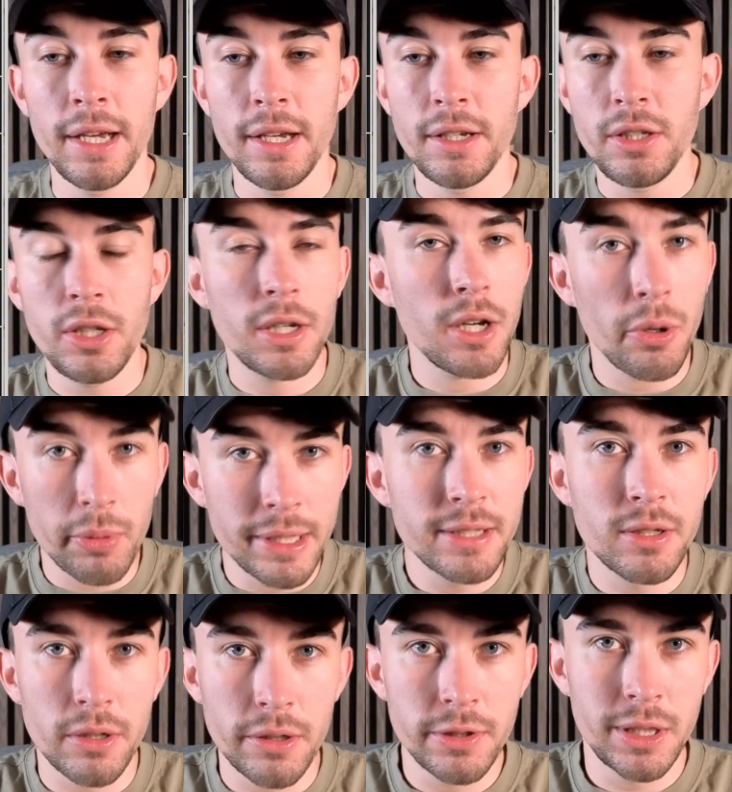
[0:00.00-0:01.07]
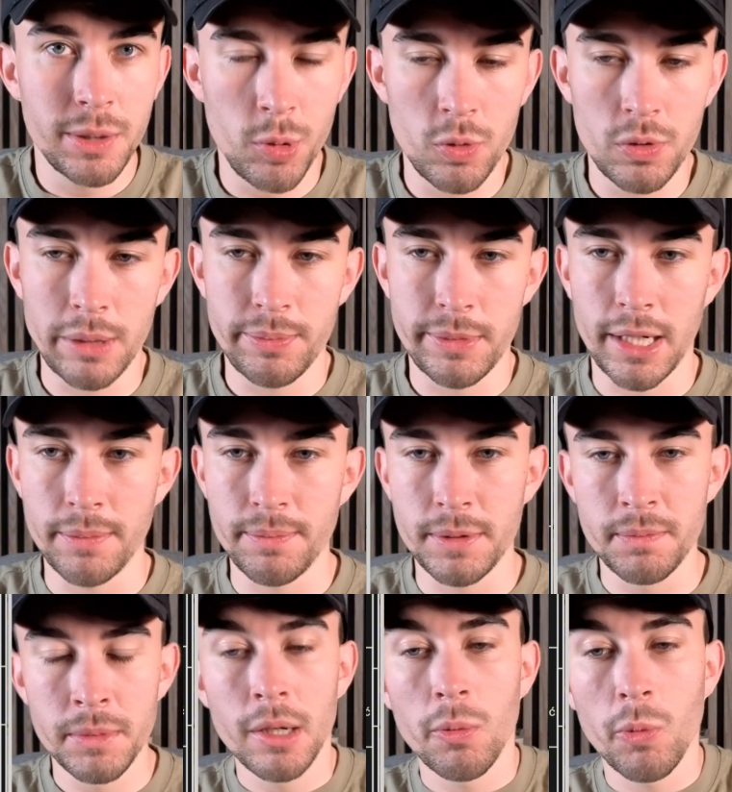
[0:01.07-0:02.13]
you're going to lose the ball sometimes.
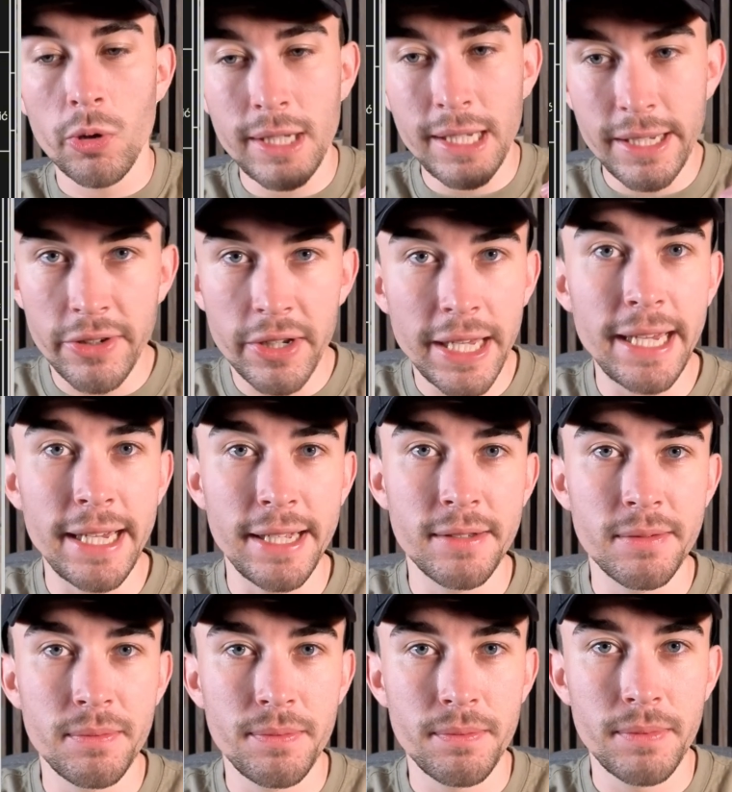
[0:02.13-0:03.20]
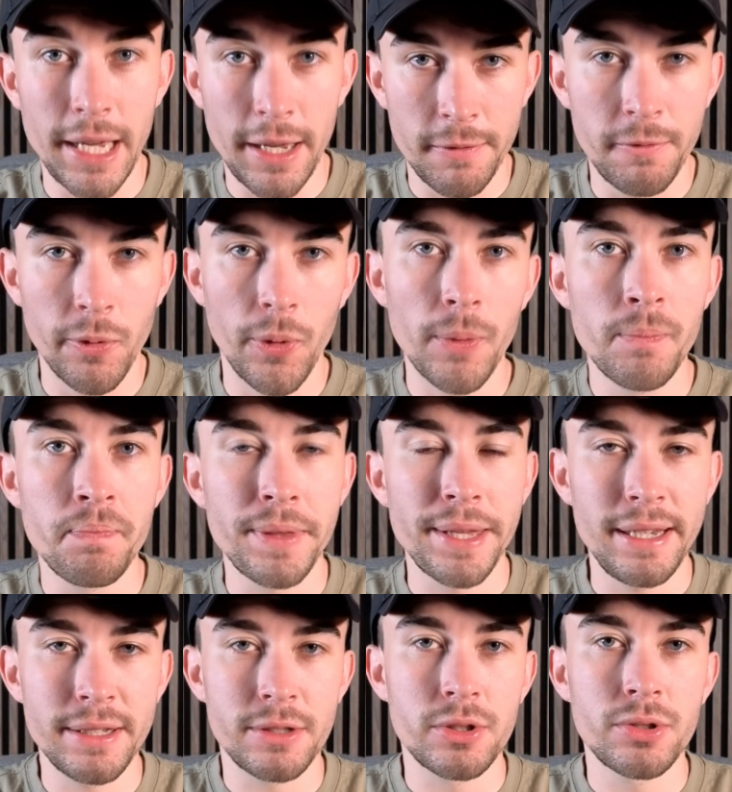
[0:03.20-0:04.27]
What you need, therefore,
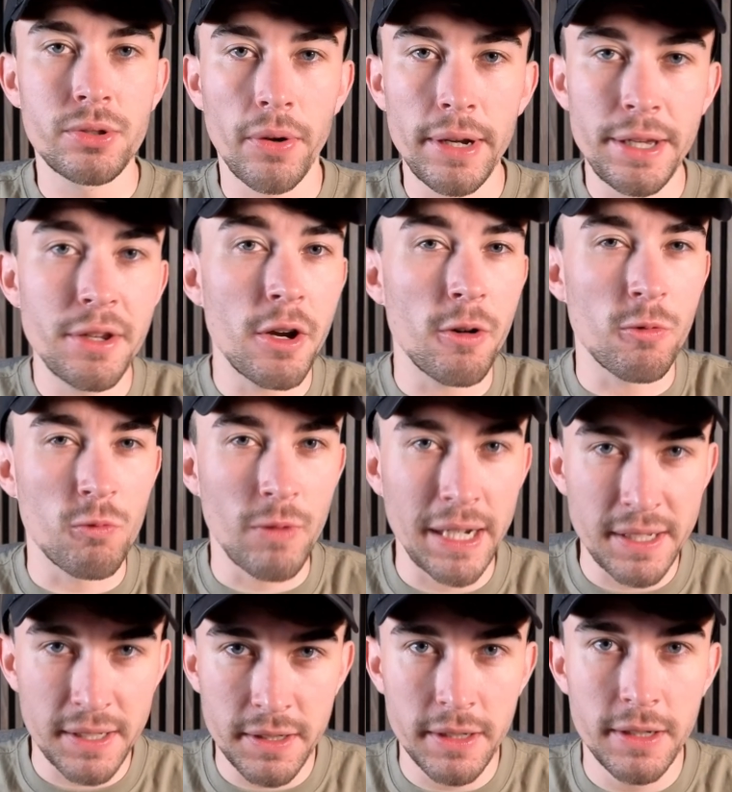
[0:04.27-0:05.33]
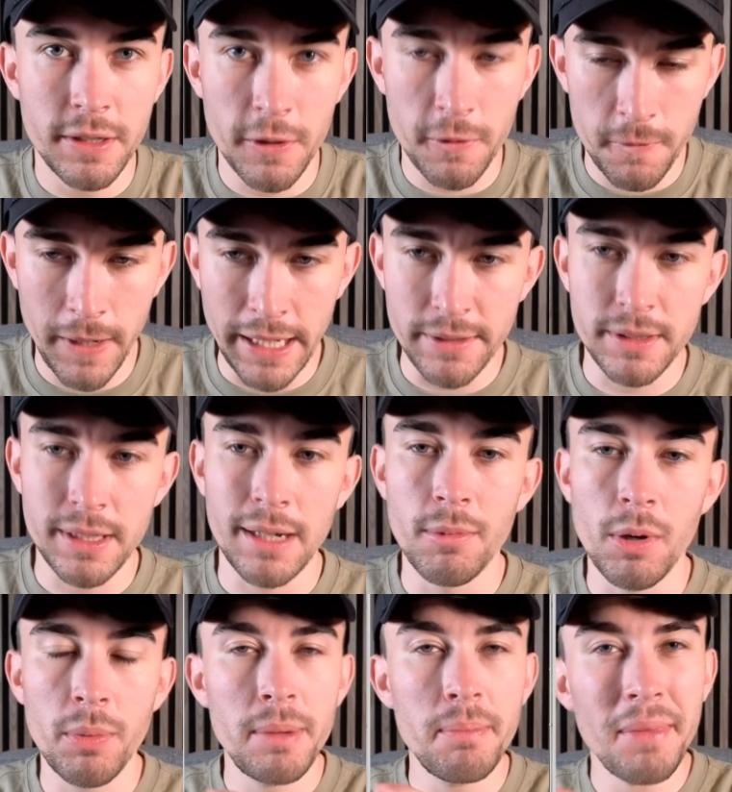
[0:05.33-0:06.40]
is solid rest defence. And
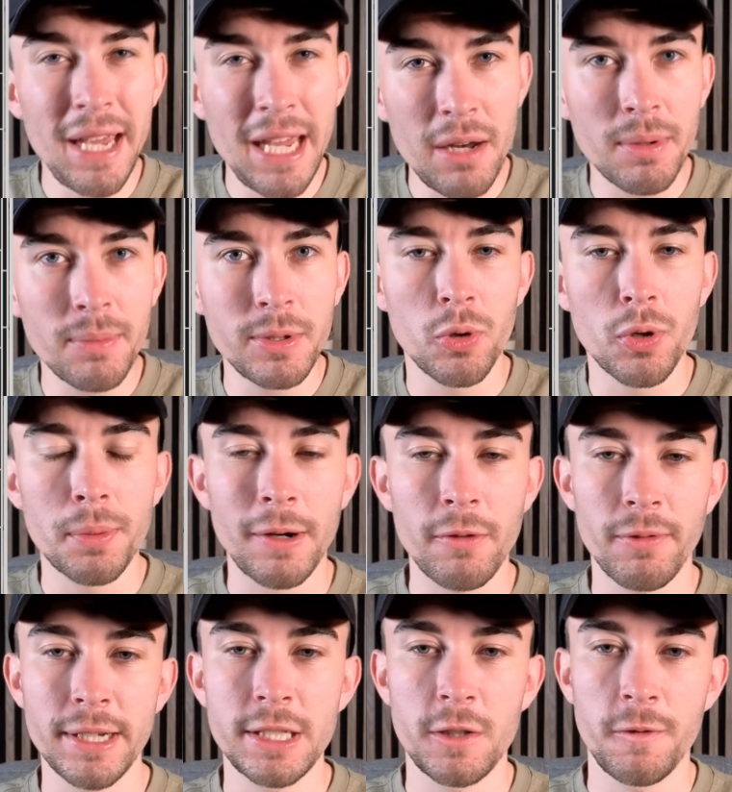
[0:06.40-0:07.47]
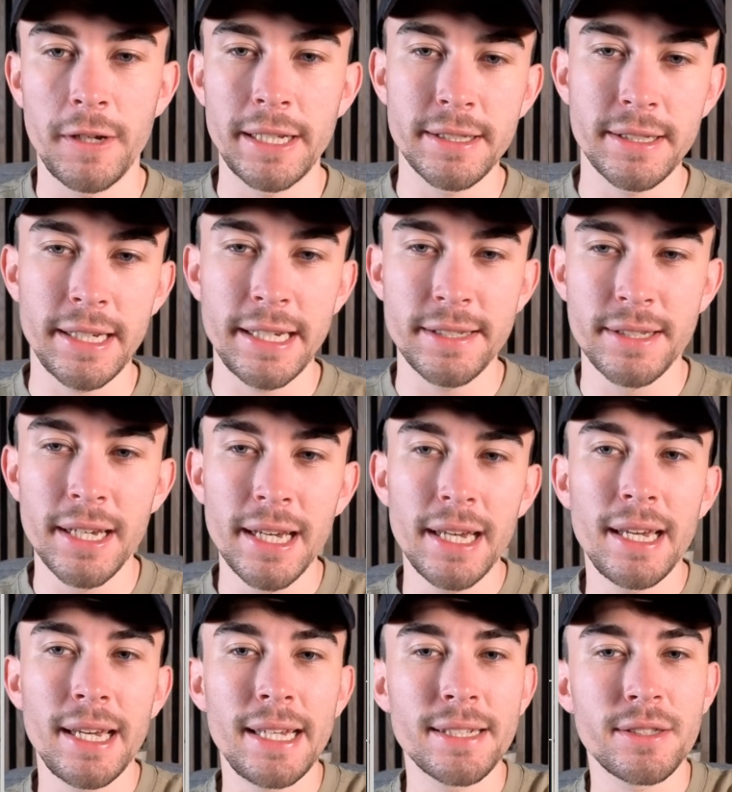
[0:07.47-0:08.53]
what we mean when we talk about rest defence is
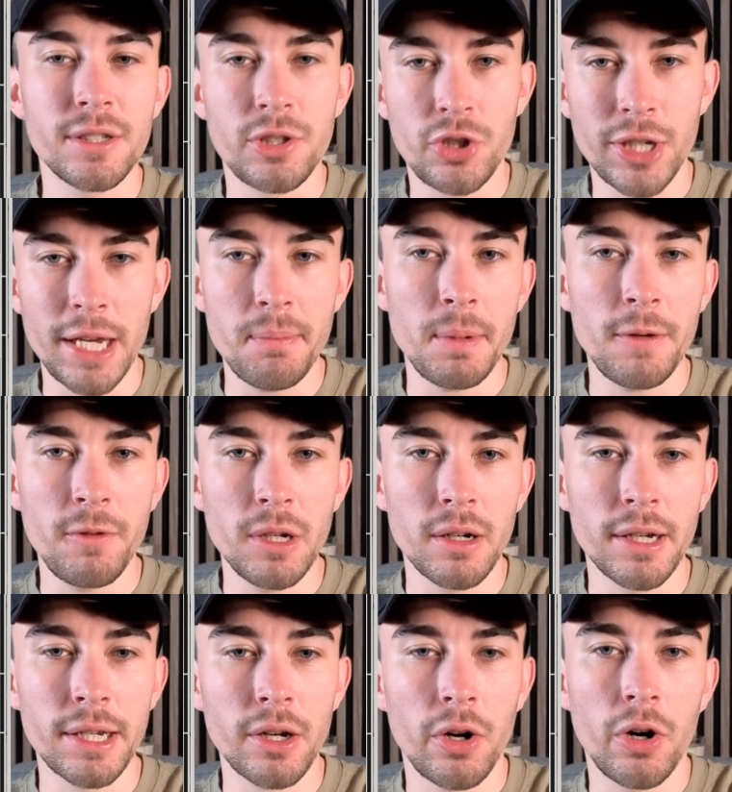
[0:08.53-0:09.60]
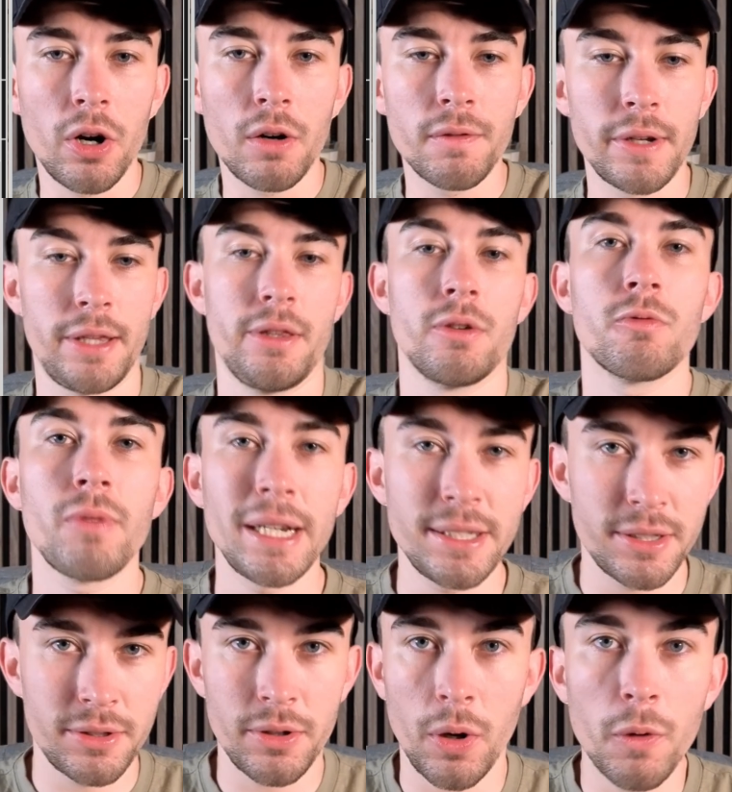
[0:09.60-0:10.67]
the shape, if you like, of the
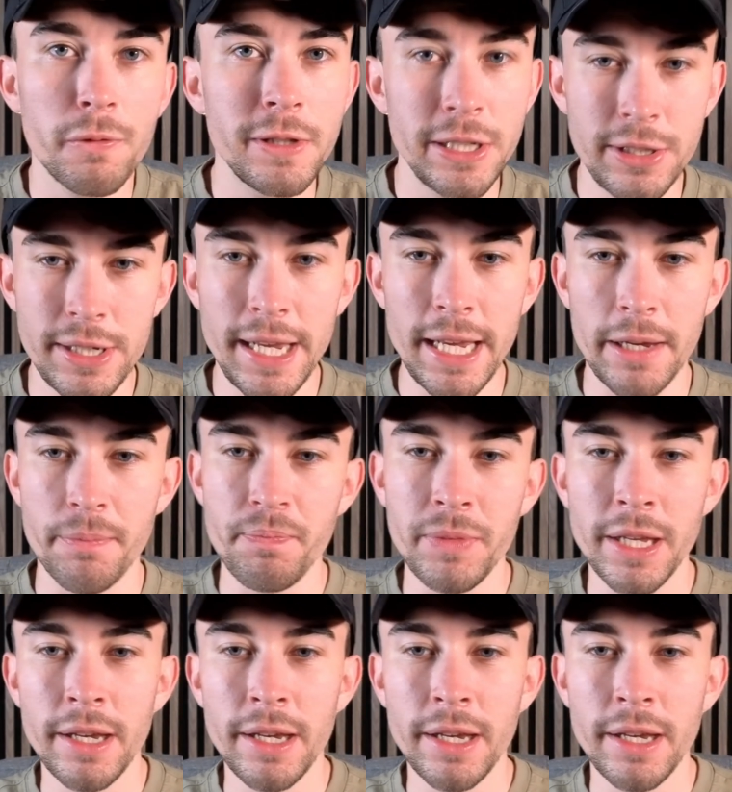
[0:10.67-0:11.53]
rest of the team